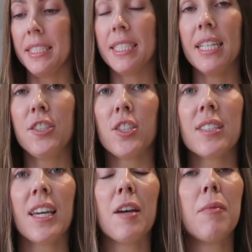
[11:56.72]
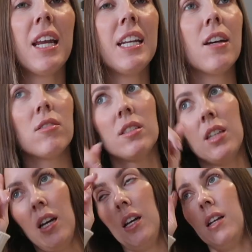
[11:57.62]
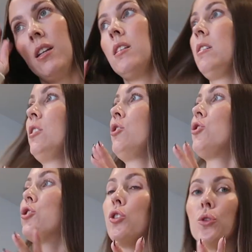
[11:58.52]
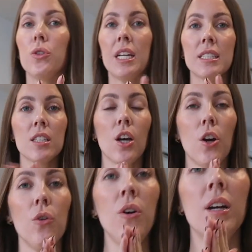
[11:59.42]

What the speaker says: I did just get my nails done 2 days ago.